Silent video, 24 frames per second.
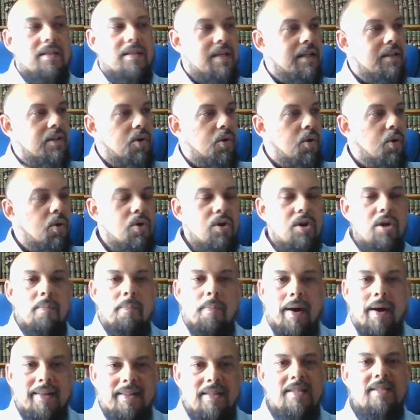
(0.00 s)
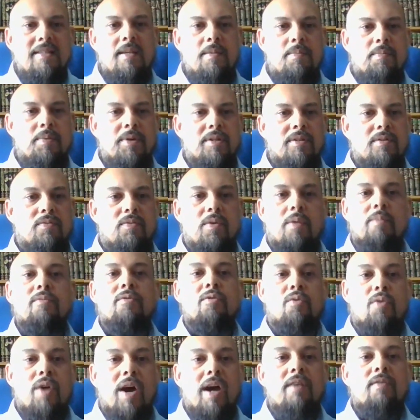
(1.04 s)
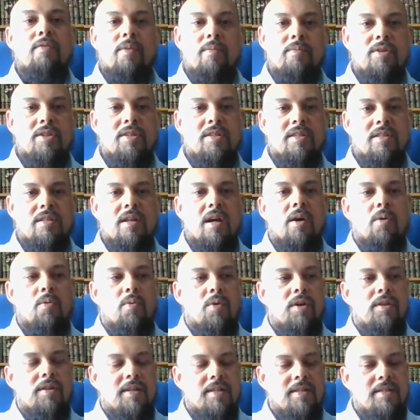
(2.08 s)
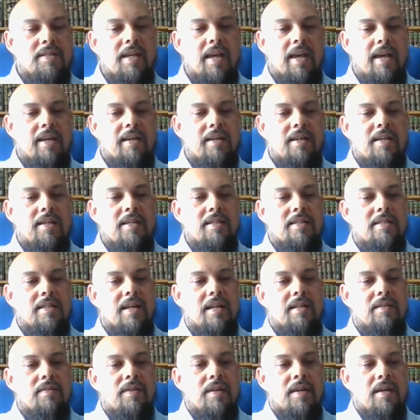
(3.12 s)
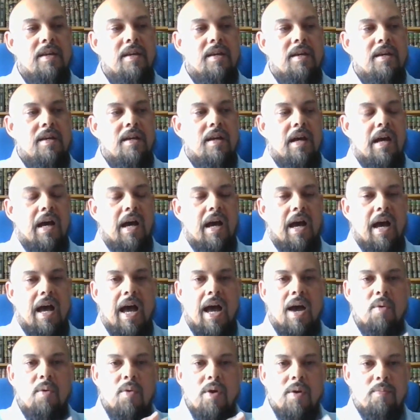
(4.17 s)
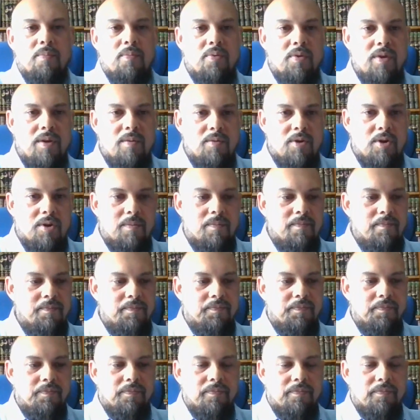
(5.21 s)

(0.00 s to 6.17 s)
That all the participants from the, right from the start, what they're saying is that our premium,